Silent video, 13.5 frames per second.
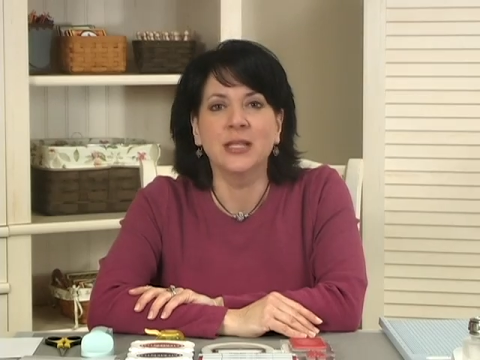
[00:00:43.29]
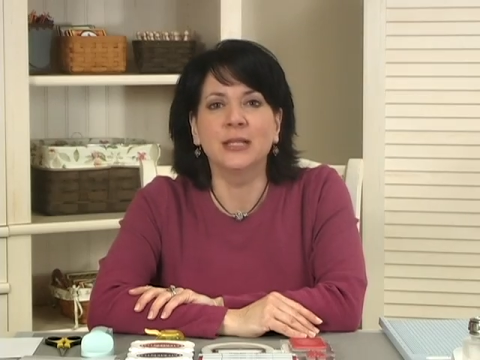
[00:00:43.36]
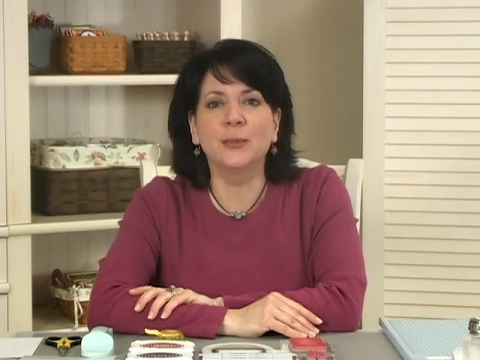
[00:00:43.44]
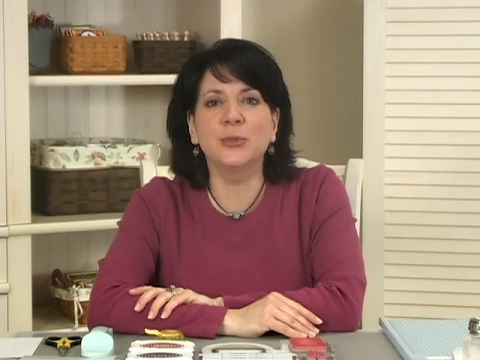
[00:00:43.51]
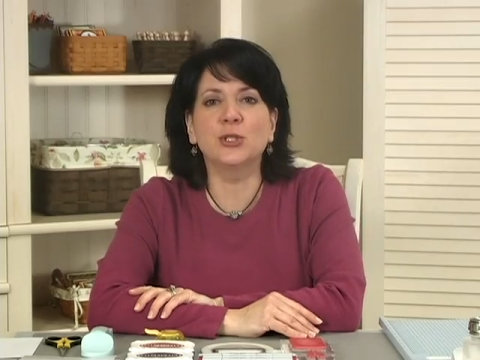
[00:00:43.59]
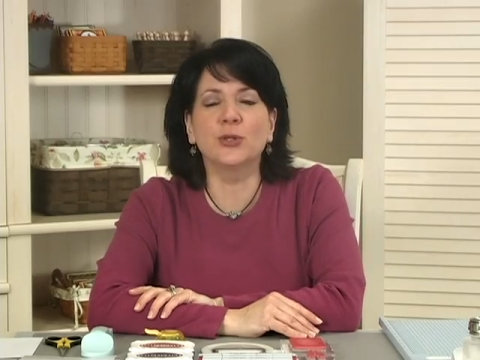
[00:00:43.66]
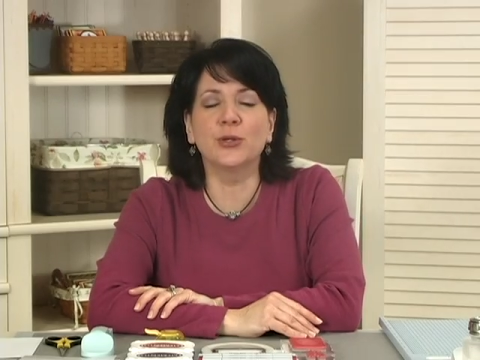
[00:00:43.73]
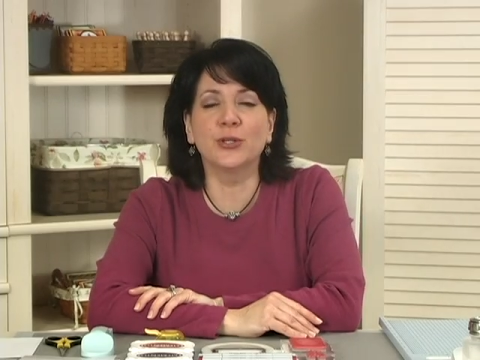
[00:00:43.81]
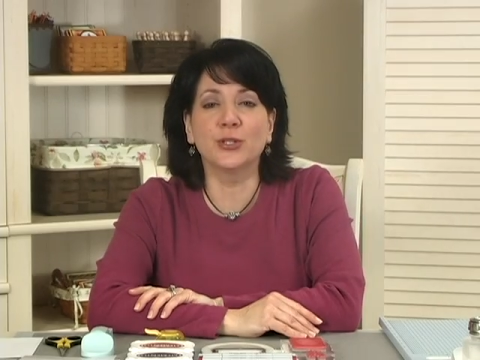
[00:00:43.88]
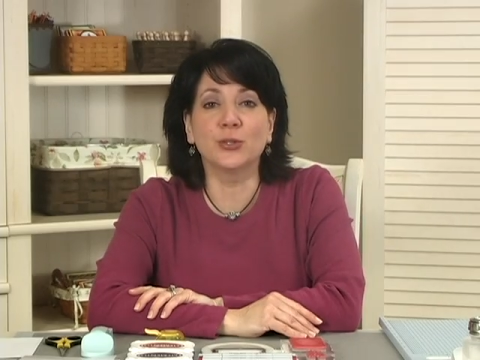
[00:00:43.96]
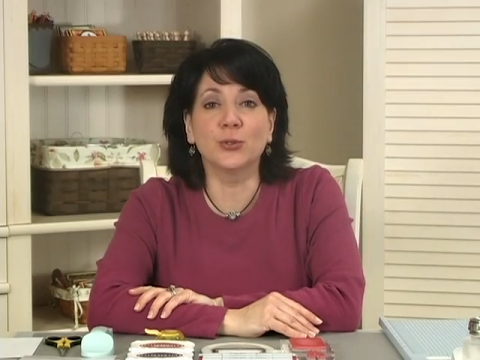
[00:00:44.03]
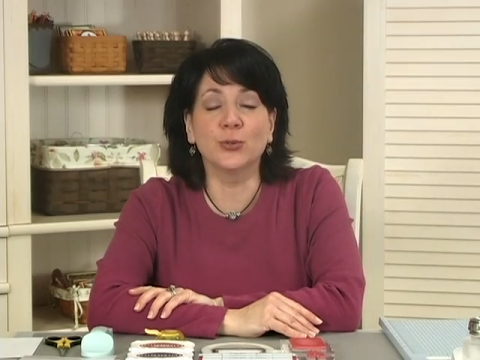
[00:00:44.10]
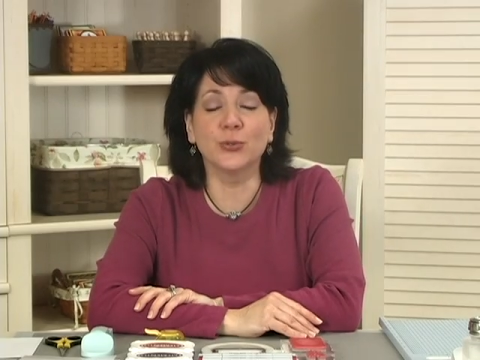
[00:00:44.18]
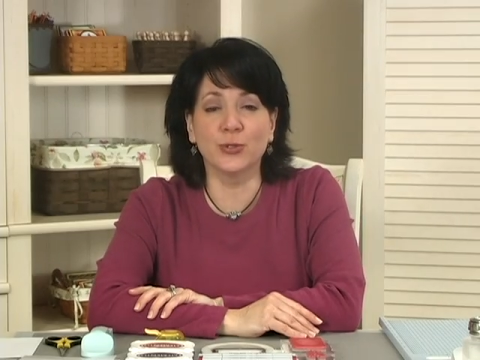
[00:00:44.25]
Let me show you the
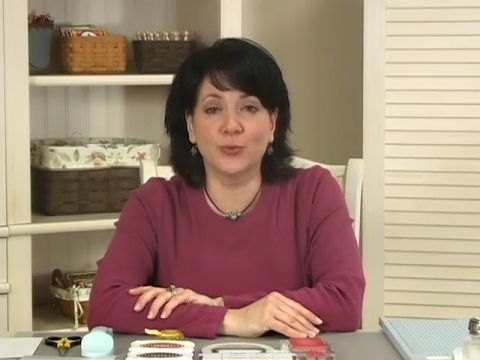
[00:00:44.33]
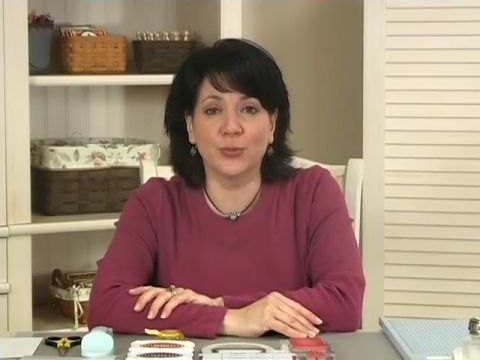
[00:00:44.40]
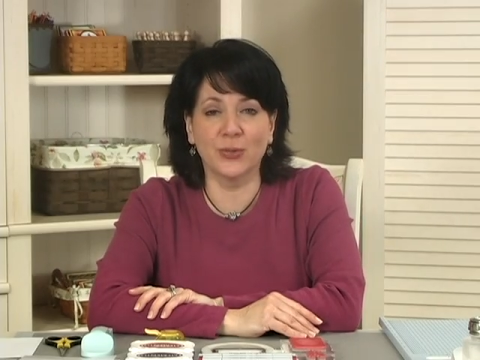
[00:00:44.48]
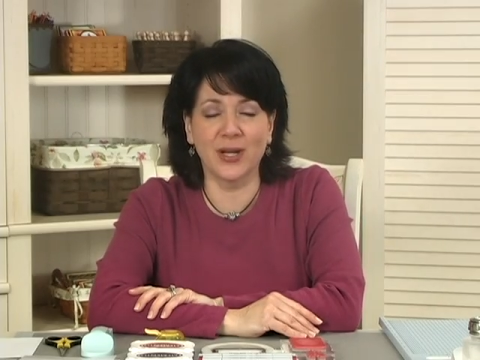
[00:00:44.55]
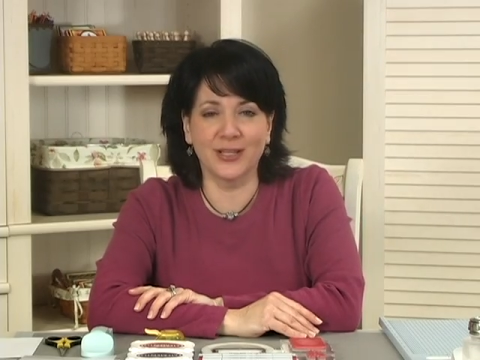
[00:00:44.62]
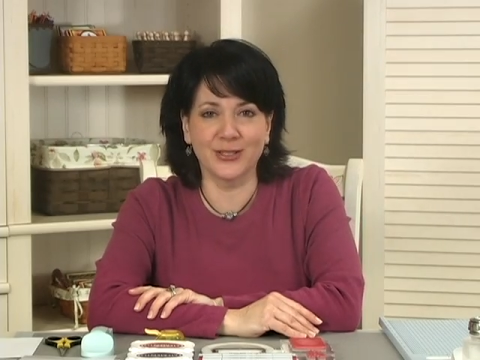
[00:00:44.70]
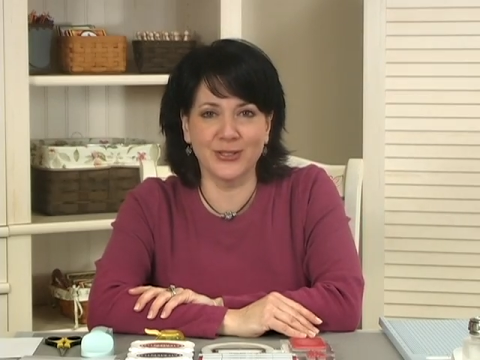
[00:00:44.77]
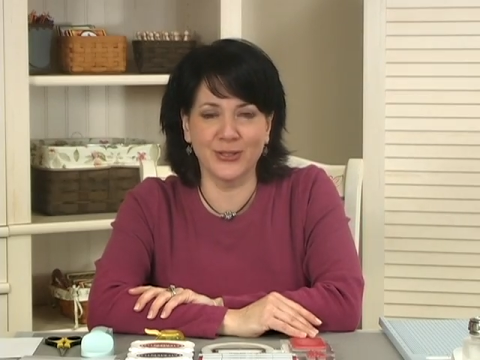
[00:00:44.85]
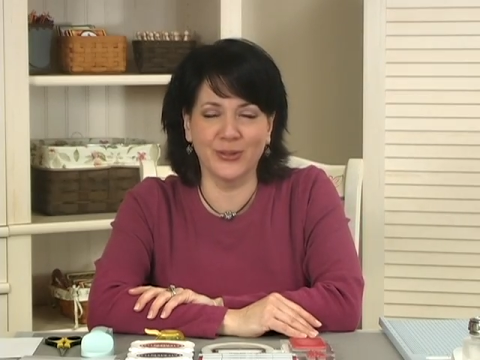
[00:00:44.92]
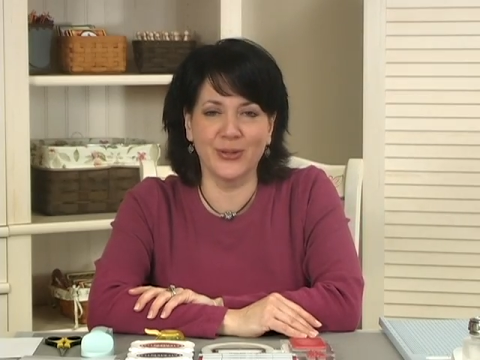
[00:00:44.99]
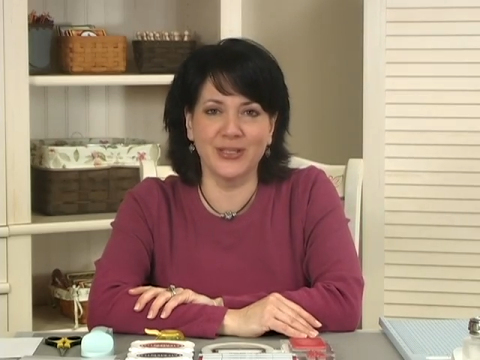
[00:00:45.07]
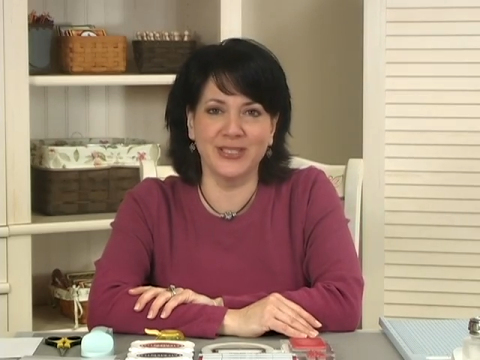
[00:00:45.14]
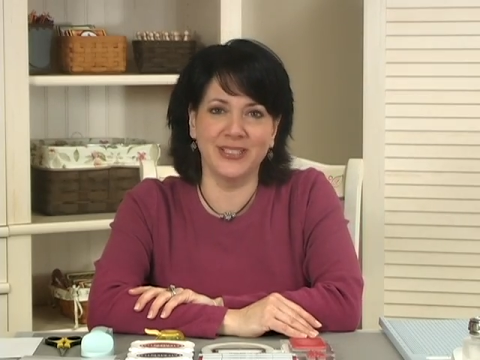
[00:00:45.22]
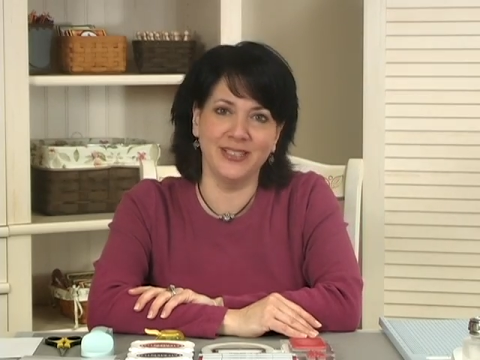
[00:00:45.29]
tools and products you're
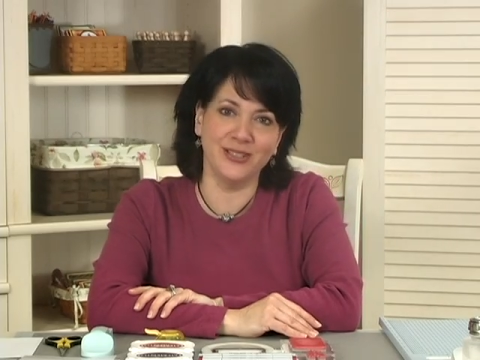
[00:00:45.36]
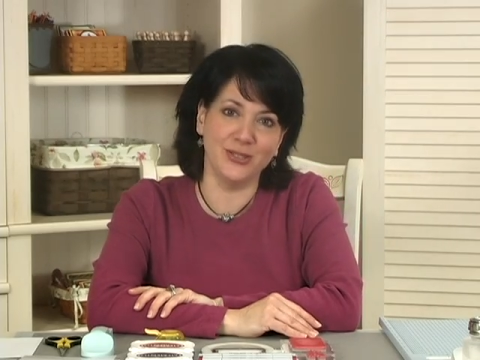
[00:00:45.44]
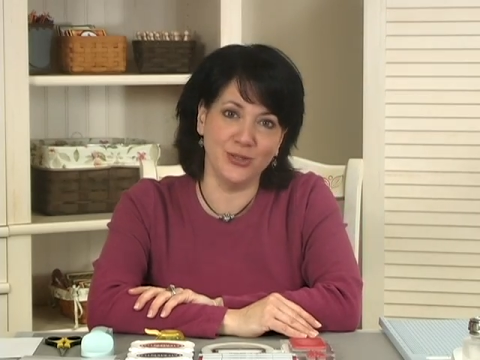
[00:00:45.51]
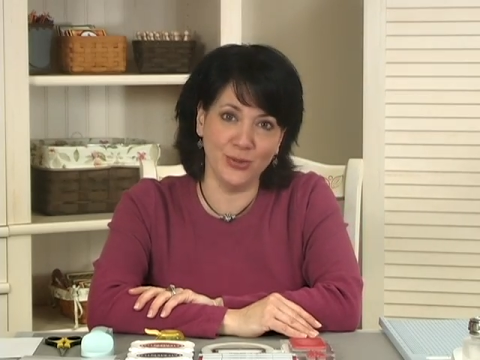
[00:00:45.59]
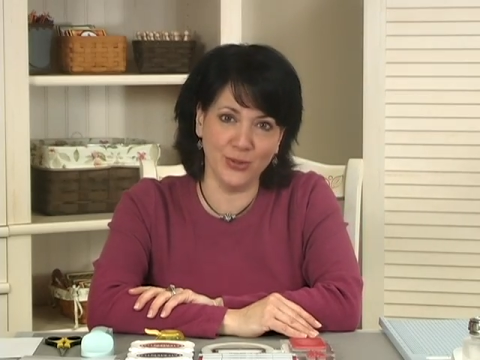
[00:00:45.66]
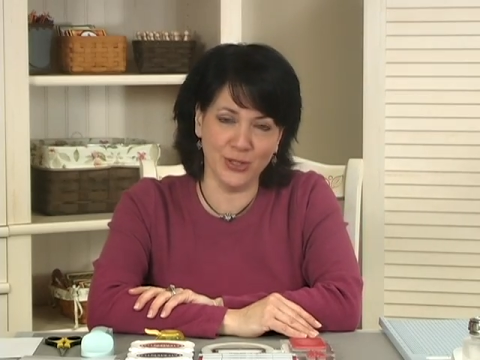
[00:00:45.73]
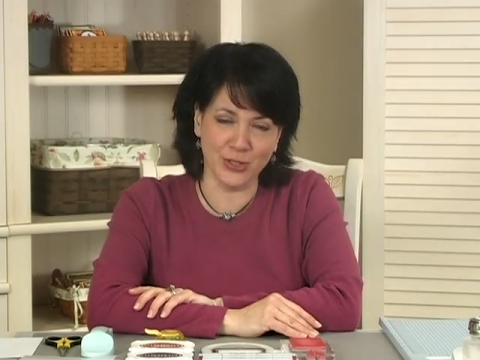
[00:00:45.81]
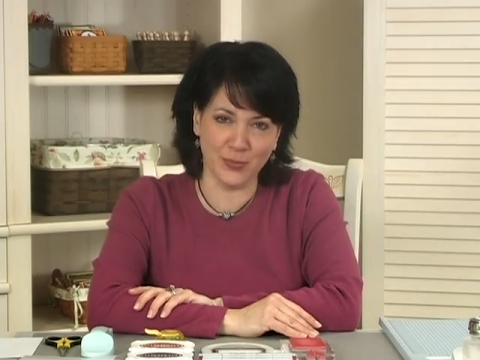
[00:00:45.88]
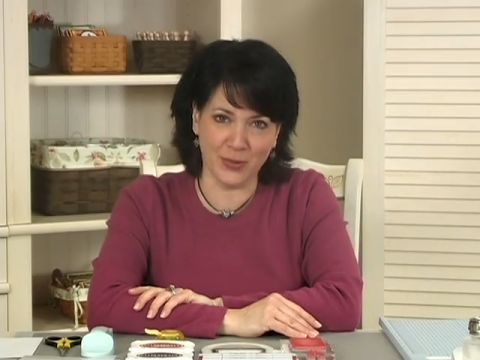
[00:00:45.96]
going to need to do this